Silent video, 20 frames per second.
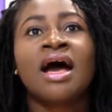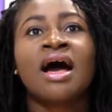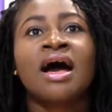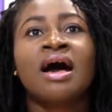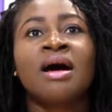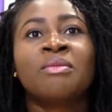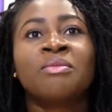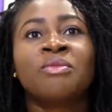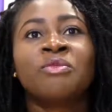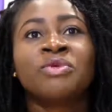
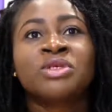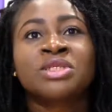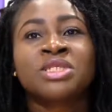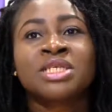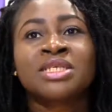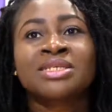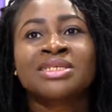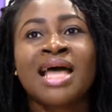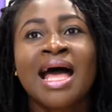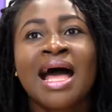which
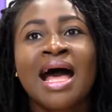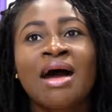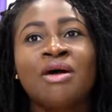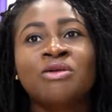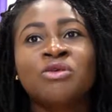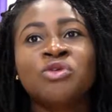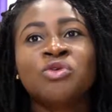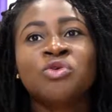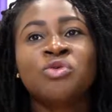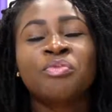is
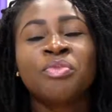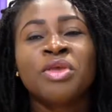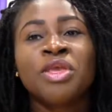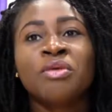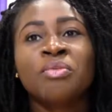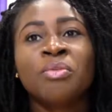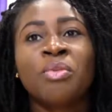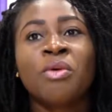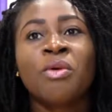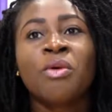how do
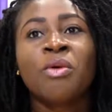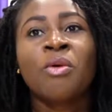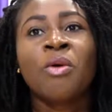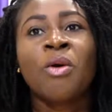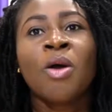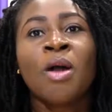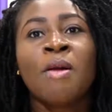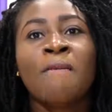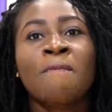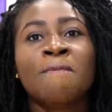
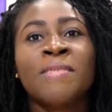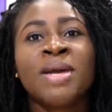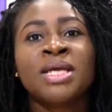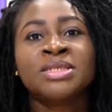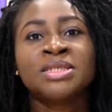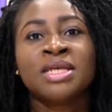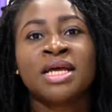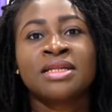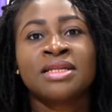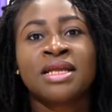people
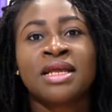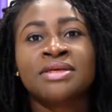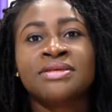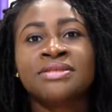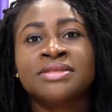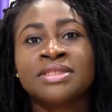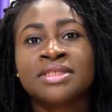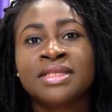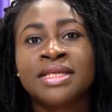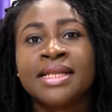measure their
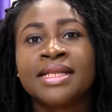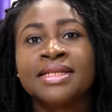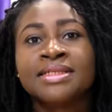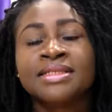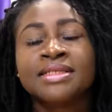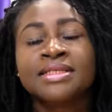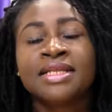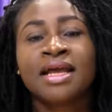utility.